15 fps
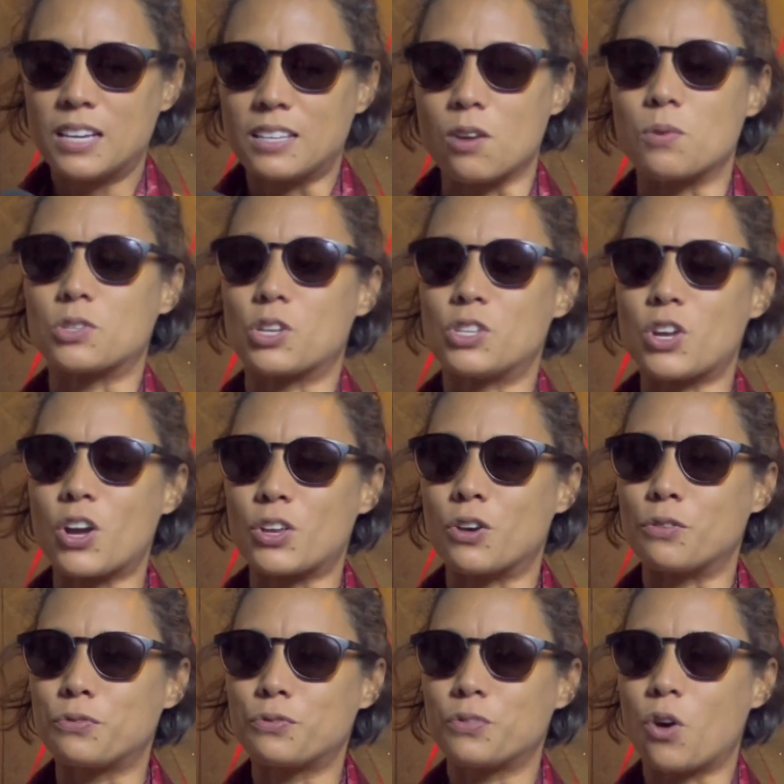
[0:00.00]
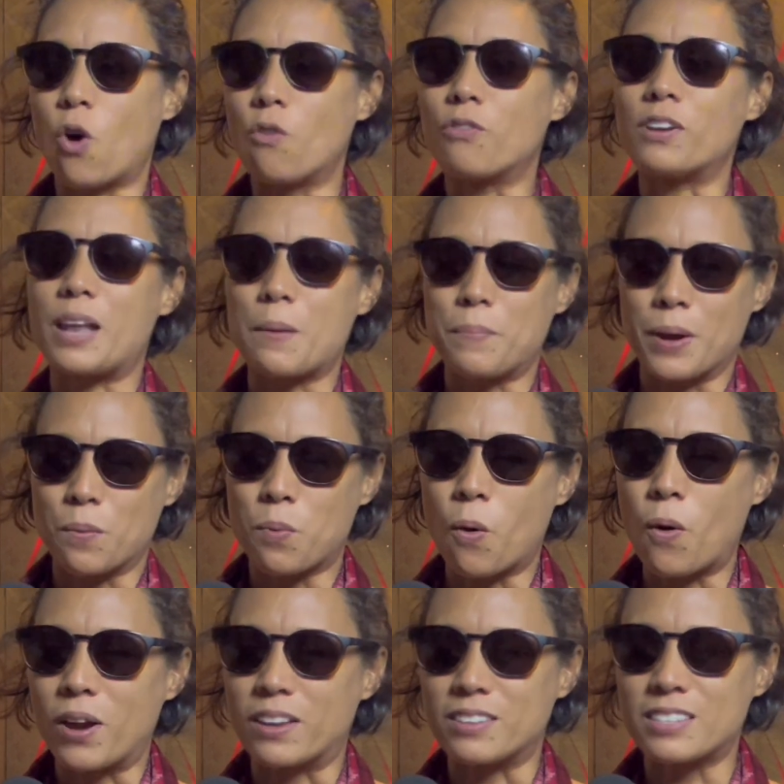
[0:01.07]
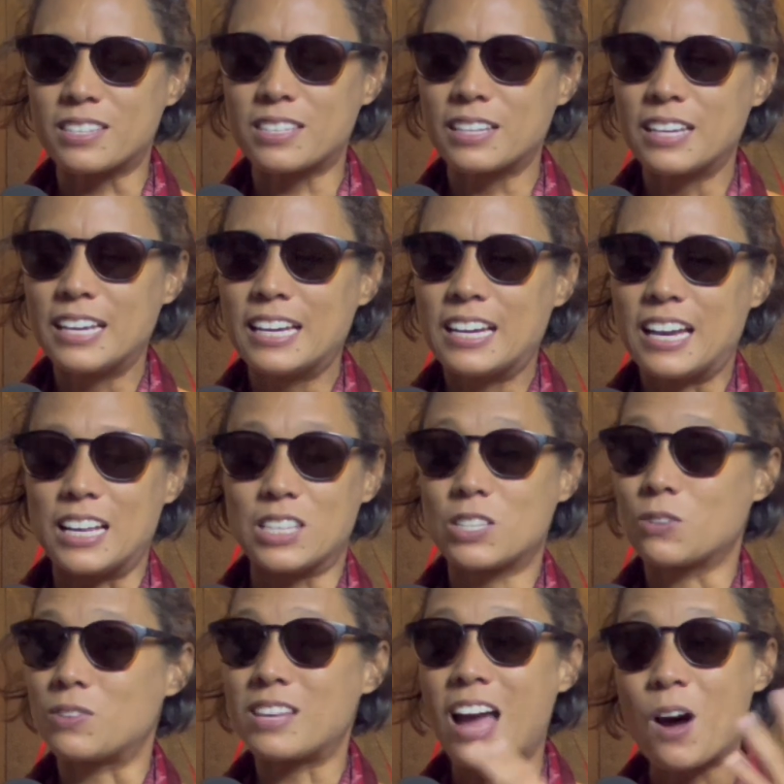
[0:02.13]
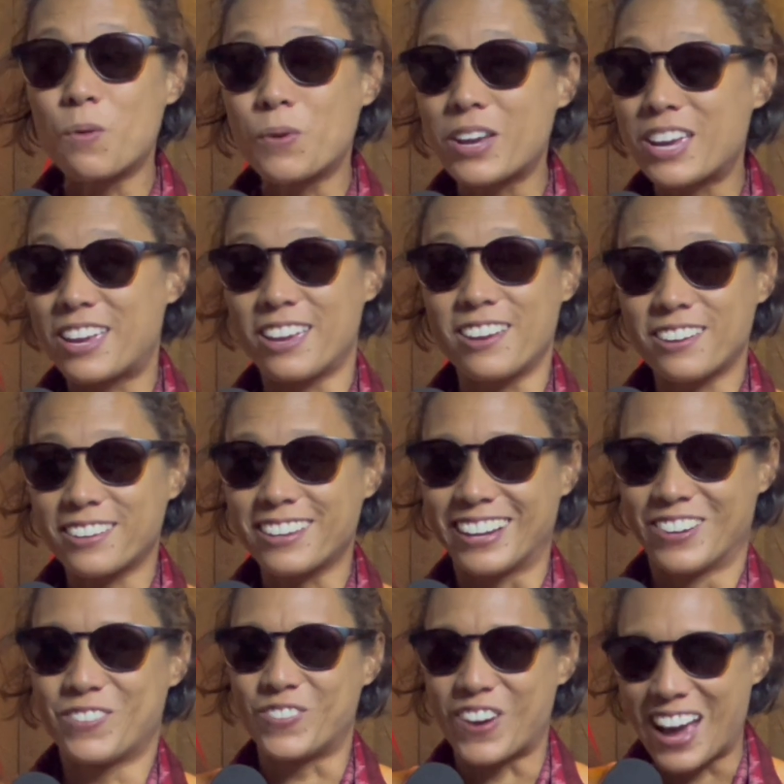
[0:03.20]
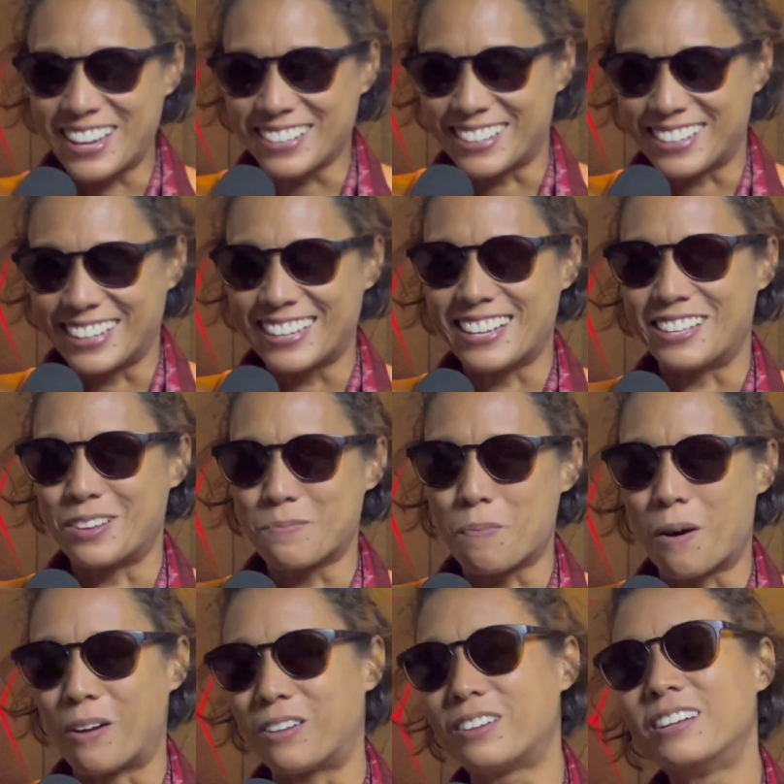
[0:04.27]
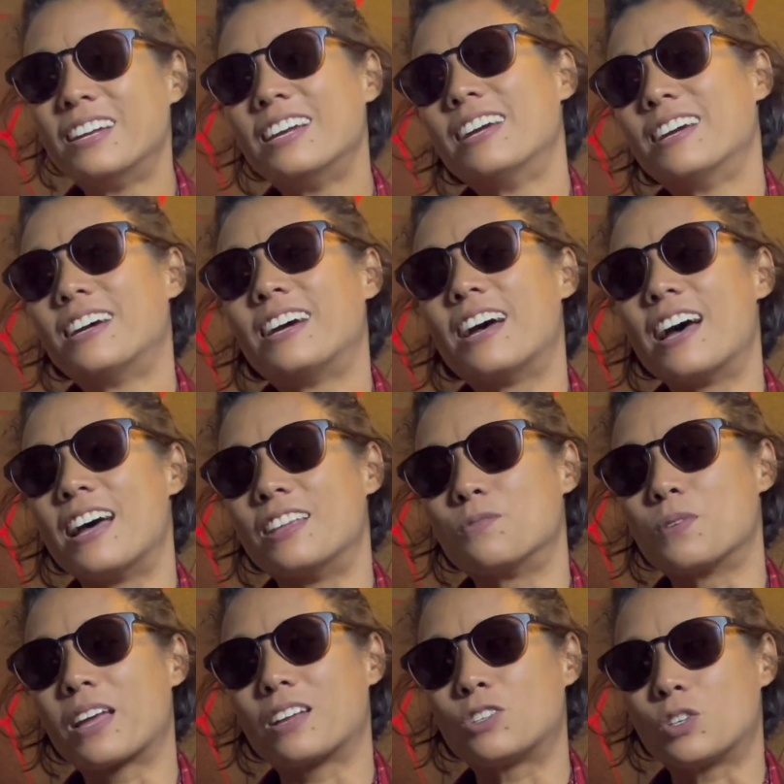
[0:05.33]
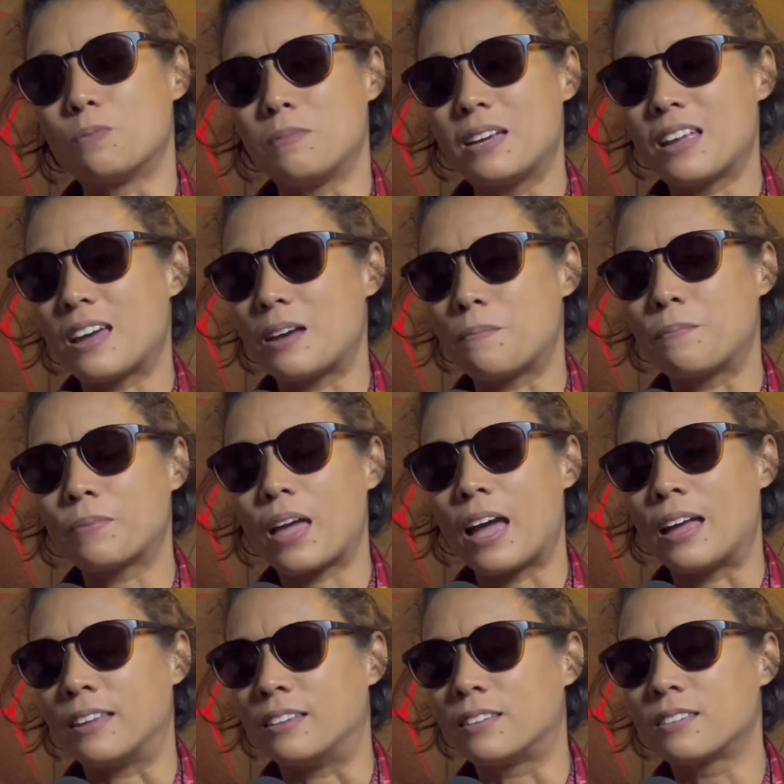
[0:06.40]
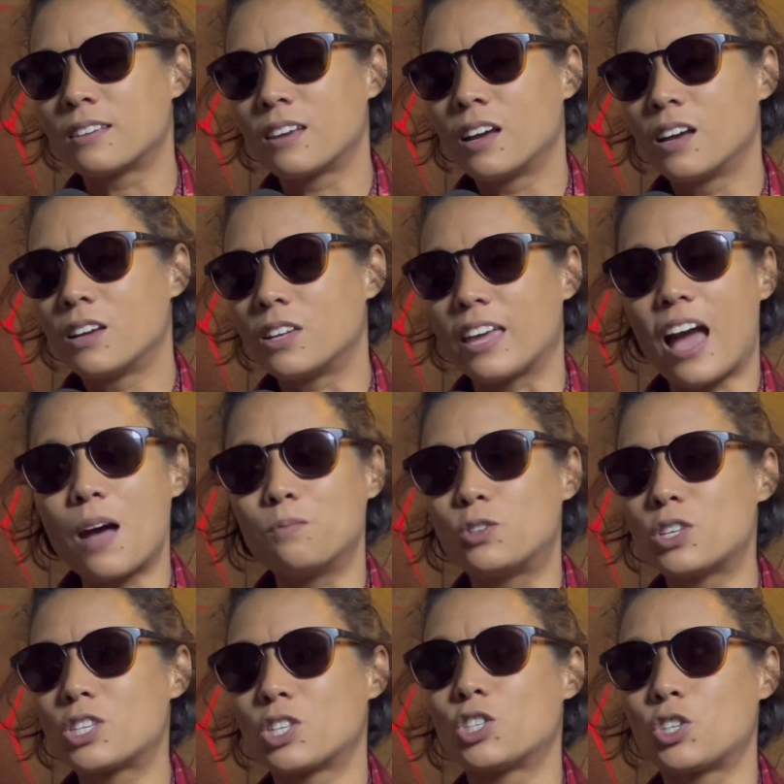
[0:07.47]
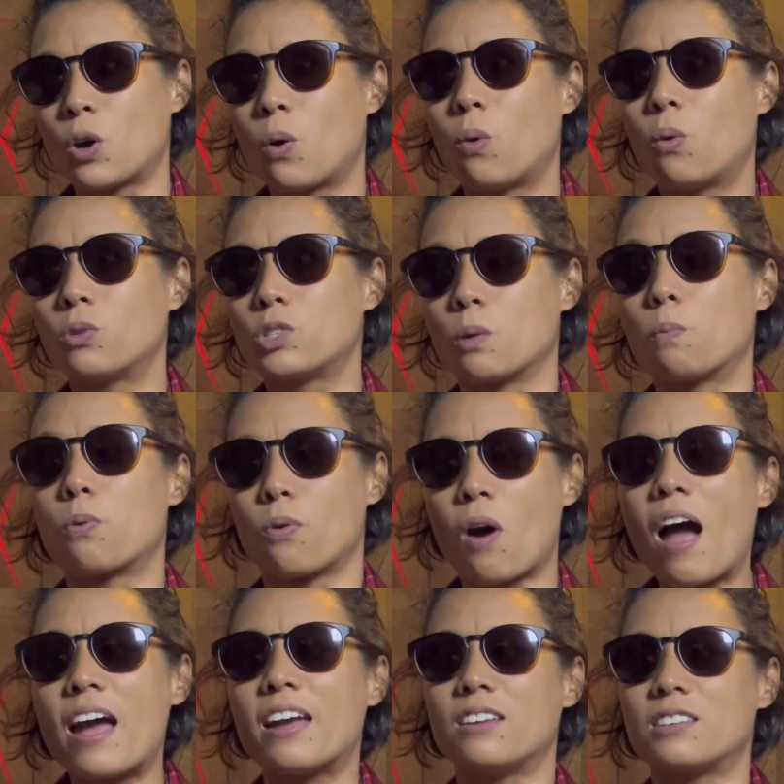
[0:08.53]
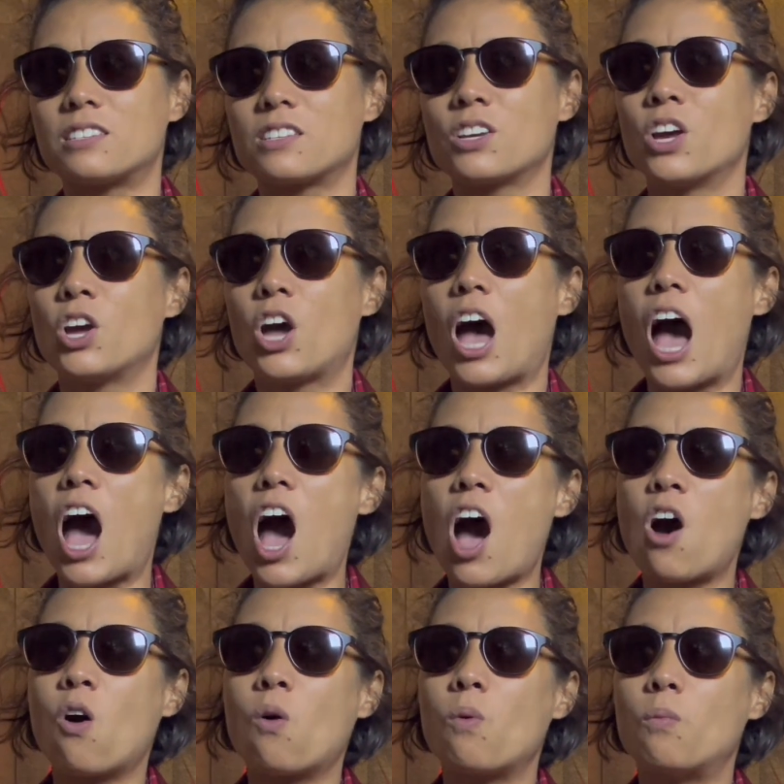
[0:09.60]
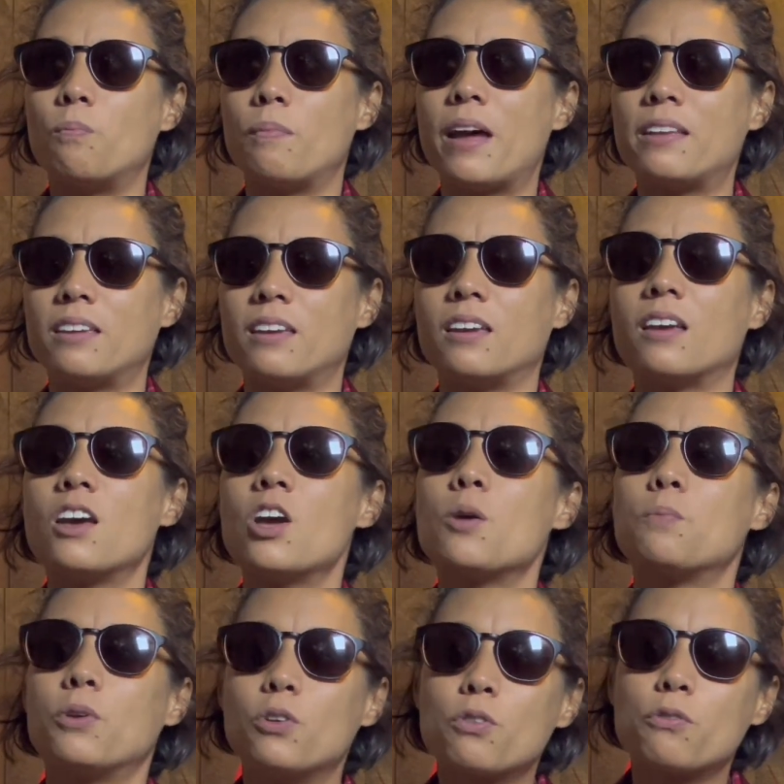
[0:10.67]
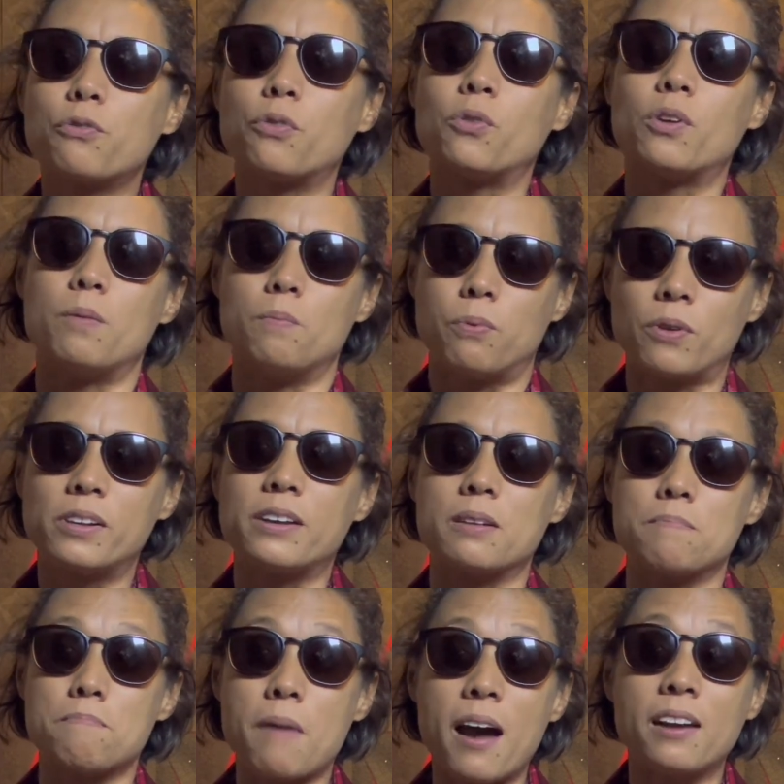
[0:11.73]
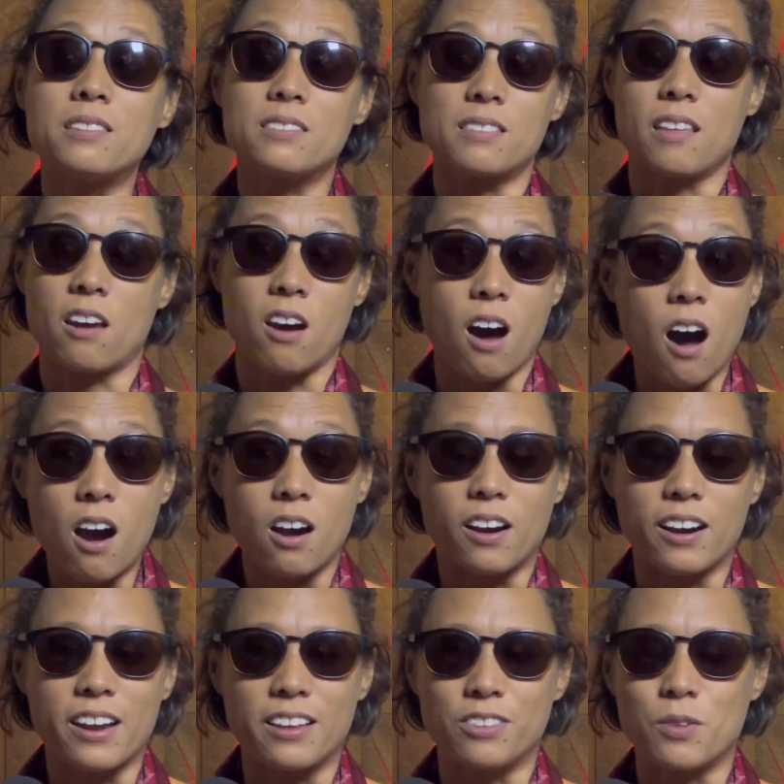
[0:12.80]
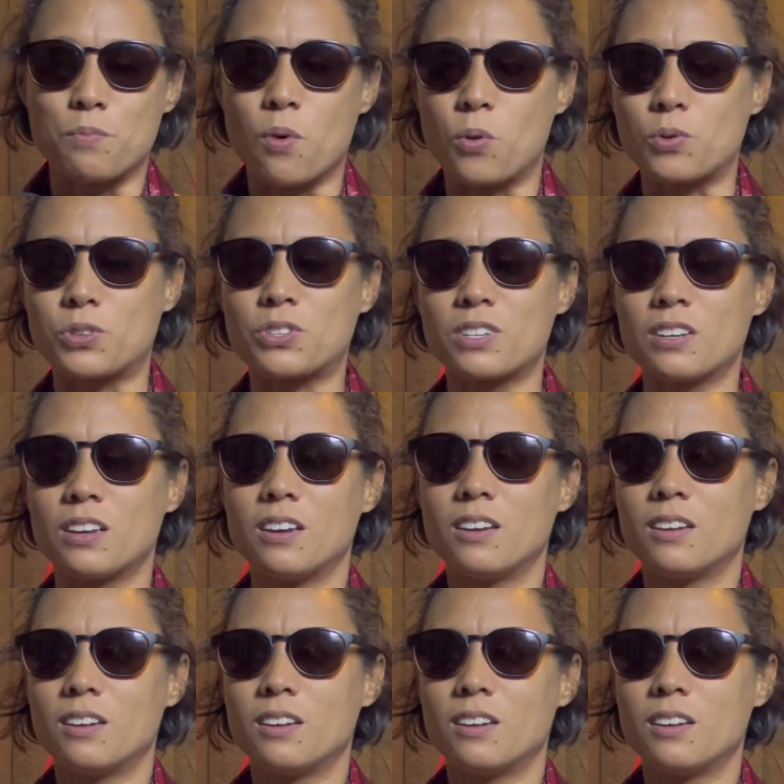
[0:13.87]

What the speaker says: There was a lot of overlapping points. And so now we're here finally in Nepal, and we get to meet him. And yeah, I'm just so surprised how many beautiful and brilliant minds there are in the most,